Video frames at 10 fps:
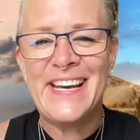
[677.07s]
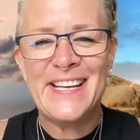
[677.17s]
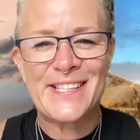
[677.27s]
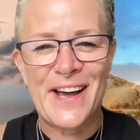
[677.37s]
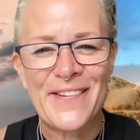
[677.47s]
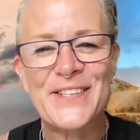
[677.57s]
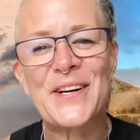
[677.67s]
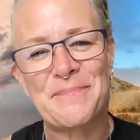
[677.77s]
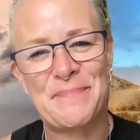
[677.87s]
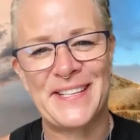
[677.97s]
So I
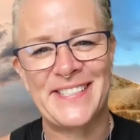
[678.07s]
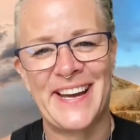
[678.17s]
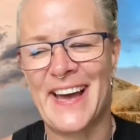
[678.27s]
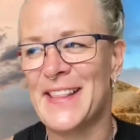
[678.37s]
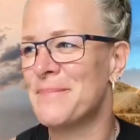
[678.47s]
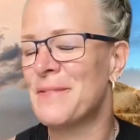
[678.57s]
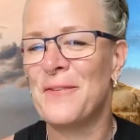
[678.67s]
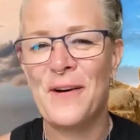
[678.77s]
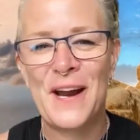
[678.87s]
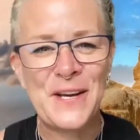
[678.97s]
took a picture. And then
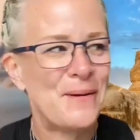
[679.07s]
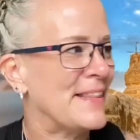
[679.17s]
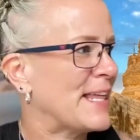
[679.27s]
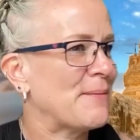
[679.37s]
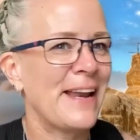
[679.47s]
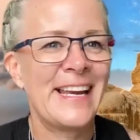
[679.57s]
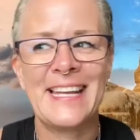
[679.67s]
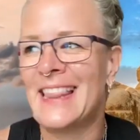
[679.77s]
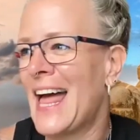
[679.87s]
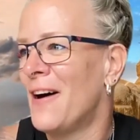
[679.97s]
before I knew it, they were like
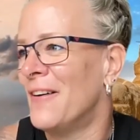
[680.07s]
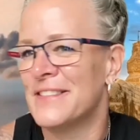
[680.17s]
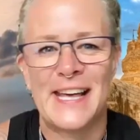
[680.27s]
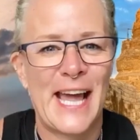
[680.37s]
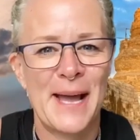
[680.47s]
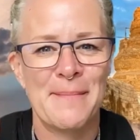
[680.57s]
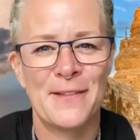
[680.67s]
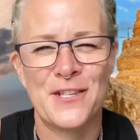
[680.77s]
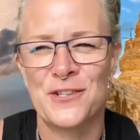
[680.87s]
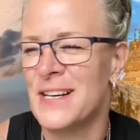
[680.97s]
little elves. They came out
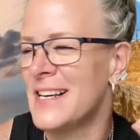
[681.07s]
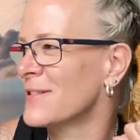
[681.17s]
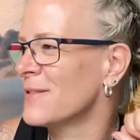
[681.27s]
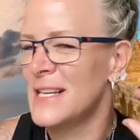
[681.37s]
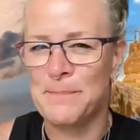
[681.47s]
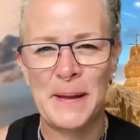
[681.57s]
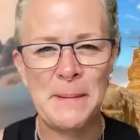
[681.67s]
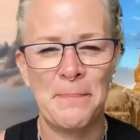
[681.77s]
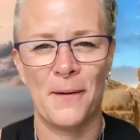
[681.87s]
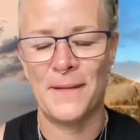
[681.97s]
the trees, all these
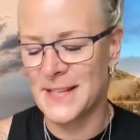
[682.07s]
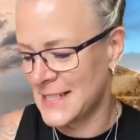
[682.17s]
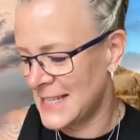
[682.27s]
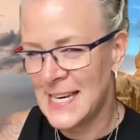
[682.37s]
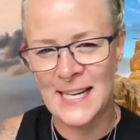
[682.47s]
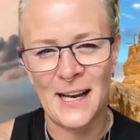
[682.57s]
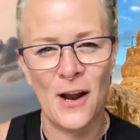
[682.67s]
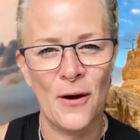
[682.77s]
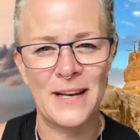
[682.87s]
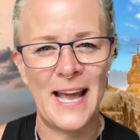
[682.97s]
people. This
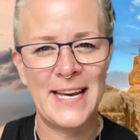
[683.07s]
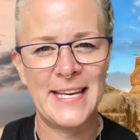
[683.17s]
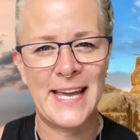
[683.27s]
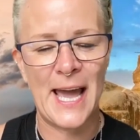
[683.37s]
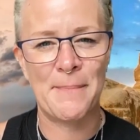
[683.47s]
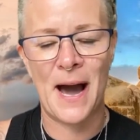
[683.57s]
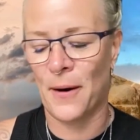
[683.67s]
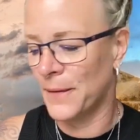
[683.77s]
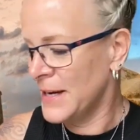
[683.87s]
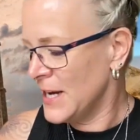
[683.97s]
little old lady came
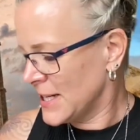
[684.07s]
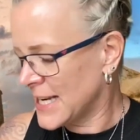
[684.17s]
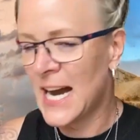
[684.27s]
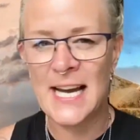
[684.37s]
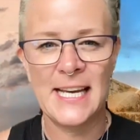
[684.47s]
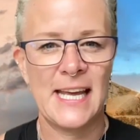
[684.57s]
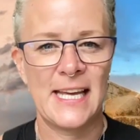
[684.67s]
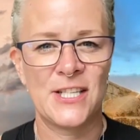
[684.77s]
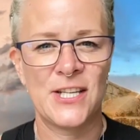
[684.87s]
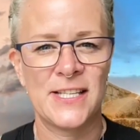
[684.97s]
out,
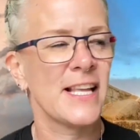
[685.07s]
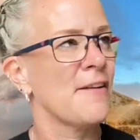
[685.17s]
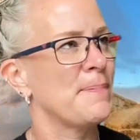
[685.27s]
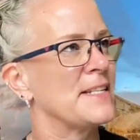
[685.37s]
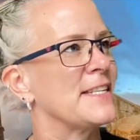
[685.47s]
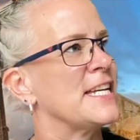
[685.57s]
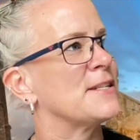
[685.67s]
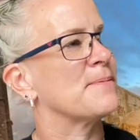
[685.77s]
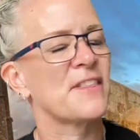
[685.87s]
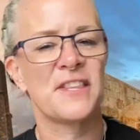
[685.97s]
tiny. She says, I've been to
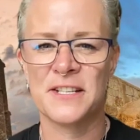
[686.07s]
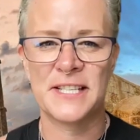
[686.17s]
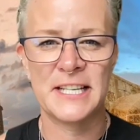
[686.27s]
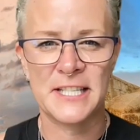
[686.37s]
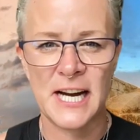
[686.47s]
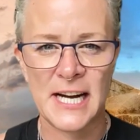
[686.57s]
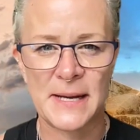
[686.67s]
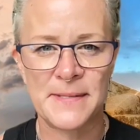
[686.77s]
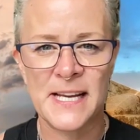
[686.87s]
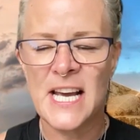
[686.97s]
Egypt 13
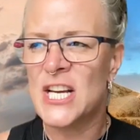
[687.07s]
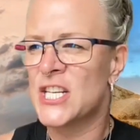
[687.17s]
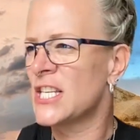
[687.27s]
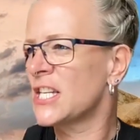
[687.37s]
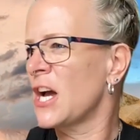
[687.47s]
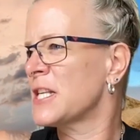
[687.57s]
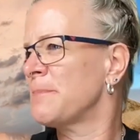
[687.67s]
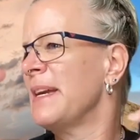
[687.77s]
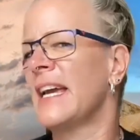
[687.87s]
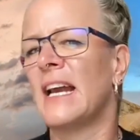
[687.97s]
times. She starts
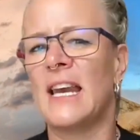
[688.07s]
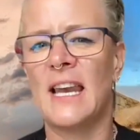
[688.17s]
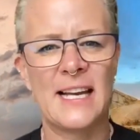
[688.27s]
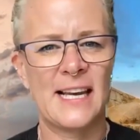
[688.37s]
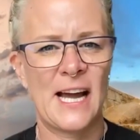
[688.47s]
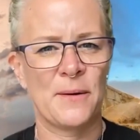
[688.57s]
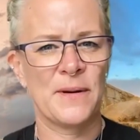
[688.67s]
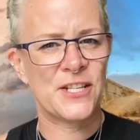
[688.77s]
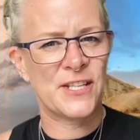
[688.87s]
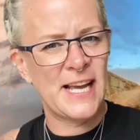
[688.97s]
speaking light
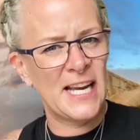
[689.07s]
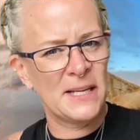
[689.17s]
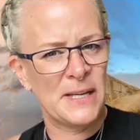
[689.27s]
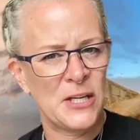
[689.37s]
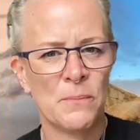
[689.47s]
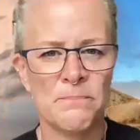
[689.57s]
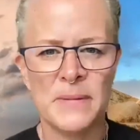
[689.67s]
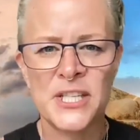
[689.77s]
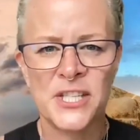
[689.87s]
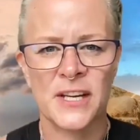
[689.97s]
language and telling me your
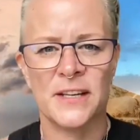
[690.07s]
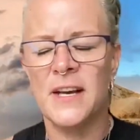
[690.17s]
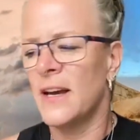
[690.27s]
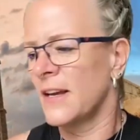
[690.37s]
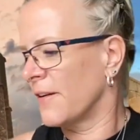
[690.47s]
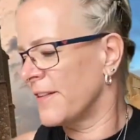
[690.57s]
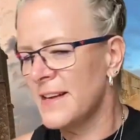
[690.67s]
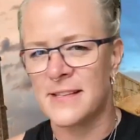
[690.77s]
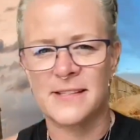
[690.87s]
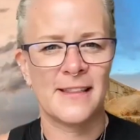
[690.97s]
mission, you're
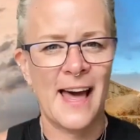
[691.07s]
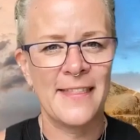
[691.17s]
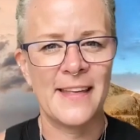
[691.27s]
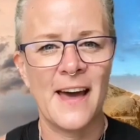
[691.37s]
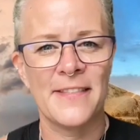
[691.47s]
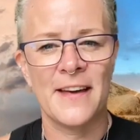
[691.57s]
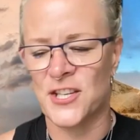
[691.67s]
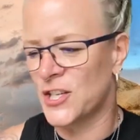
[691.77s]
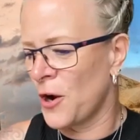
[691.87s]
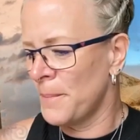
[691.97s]
this, the that, the other.
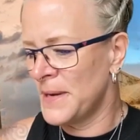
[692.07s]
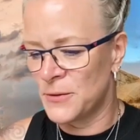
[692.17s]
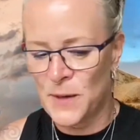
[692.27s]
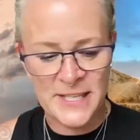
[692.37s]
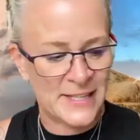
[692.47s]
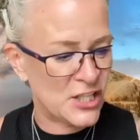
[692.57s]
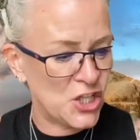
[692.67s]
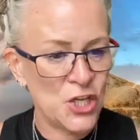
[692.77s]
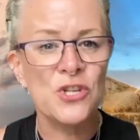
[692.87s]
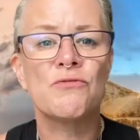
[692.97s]
She got me to, we did
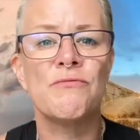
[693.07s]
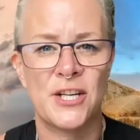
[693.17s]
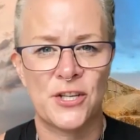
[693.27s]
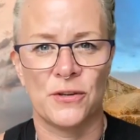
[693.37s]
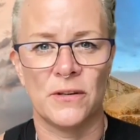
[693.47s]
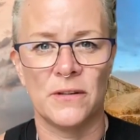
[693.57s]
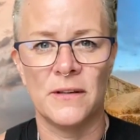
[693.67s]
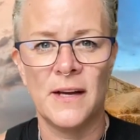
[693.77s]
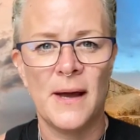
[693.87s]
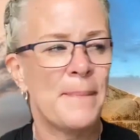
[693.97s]
this huge ritual
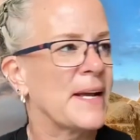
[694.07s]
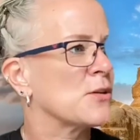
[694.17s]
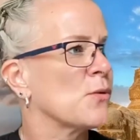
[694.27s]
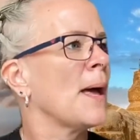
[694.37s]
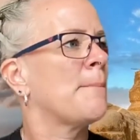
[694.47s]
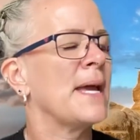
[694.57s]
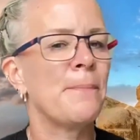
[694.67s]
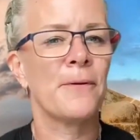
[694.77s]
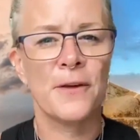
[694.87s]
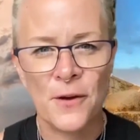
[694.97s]
because all our
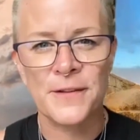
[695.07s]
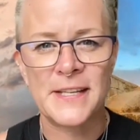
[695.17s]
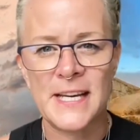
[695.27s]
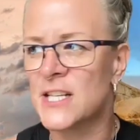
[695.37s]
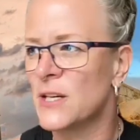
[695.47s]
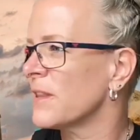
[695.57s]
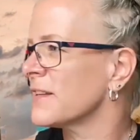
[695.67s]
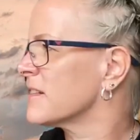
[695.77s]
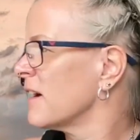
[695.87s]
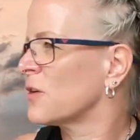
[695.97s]
people that had gone to Egypt with
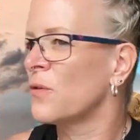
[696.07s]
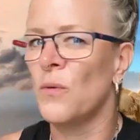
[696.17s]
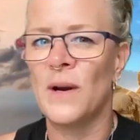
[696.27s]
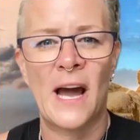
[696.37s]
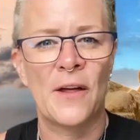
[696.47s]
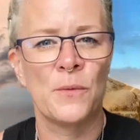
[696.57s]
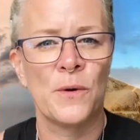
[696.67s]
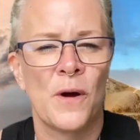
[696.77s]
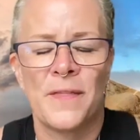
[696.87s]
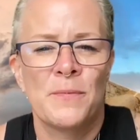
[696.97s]
us started crawling out of the
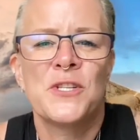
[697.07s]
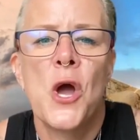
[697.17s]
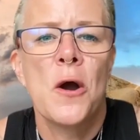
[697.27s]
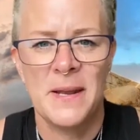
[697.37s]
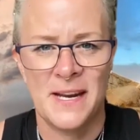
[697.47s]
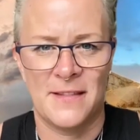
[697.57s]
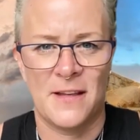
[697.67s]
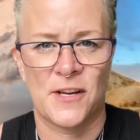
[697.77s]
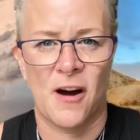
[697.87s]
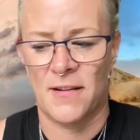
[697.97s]
woodwork. There was nobody in
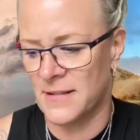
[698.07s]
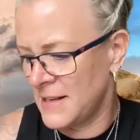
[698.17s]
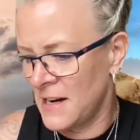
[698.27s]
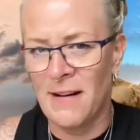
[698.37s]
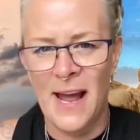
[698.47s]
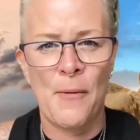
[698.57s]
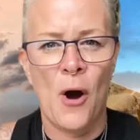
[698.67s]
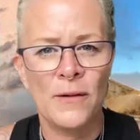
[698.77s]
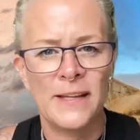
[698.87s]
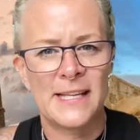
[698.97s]
those gardens. And here I am
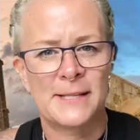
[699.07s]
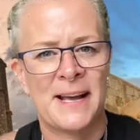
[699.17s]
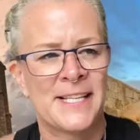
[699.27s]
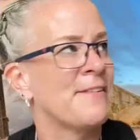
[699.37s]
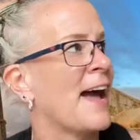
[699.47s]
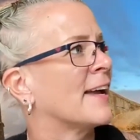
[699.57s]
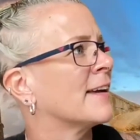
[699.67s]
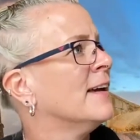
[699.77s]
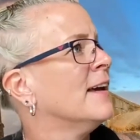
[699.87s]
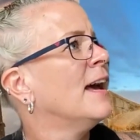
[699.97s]
holding this massive
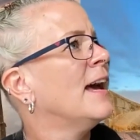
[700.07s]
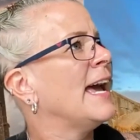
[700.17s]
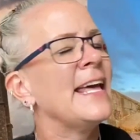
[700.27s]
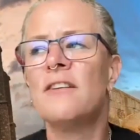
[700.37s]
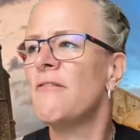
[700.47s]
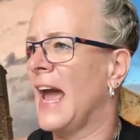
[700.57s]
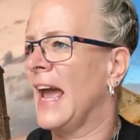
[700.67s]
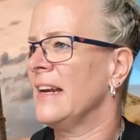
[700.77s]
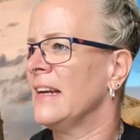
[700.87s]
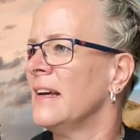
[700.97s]
ankh in the
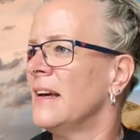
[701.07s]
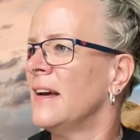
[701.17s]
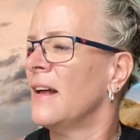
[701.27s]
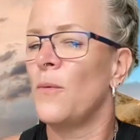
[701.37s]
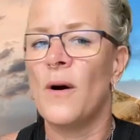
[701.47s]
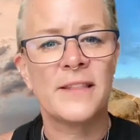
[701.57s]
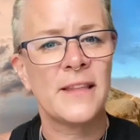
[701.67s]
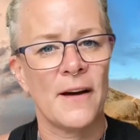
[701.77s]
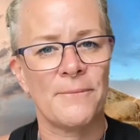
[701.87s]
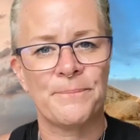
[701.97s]
rain. What
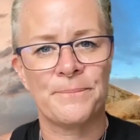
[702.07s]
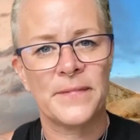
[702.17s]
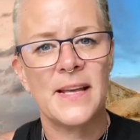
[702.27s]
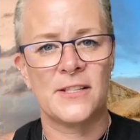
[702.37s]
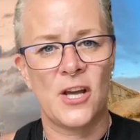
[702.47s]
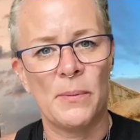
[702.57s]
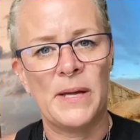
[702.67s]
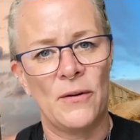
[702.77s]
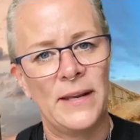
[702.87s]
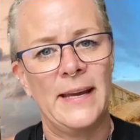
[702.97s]
the is
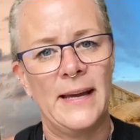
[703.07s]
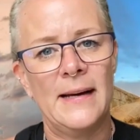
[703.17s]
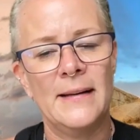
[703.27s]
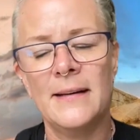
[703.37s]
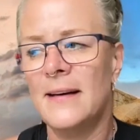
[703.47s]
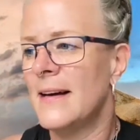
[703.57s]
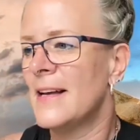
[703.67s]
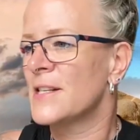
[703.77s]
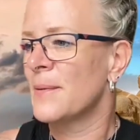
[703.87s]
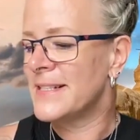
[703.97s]
going on here?
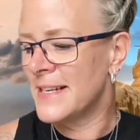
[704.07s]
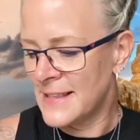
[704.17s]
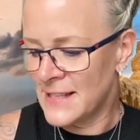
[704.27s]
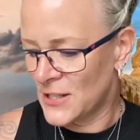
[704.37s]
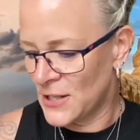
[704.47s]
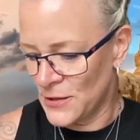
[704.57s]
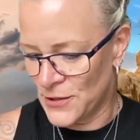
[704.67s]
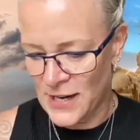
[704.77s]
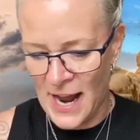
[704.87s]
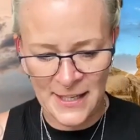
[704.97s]
So I did this
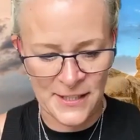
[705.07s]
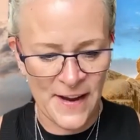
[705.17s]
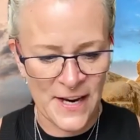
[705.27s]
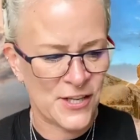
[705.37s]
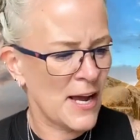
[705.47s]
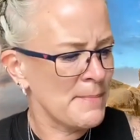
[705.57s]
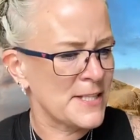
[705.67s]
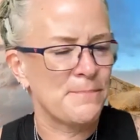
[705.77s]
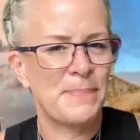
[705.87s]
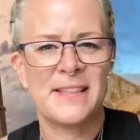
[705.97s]
huge activation. I
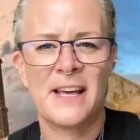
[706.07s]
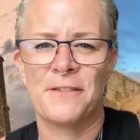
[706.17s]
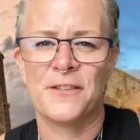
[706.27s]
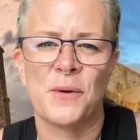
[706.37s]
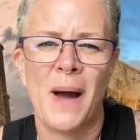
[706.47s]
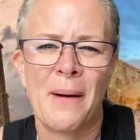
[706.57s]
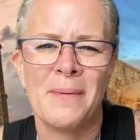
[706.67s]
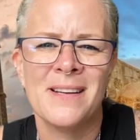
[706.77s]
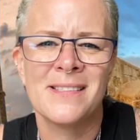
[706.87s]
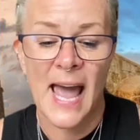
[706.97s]
must have been there for 2
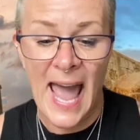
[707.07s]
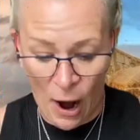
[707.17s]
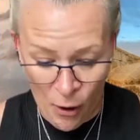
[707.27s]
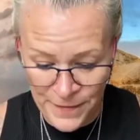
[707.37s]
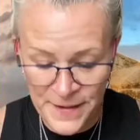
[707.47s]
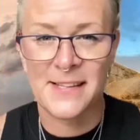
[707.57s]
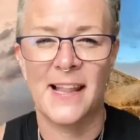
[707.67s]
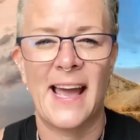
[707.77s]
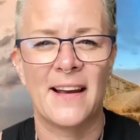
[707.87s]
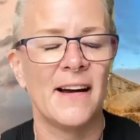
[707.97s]
hours on this
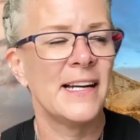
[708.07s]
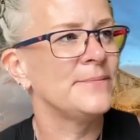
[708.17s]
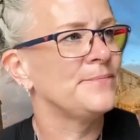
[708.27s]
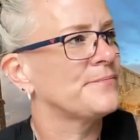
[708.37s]
ley line.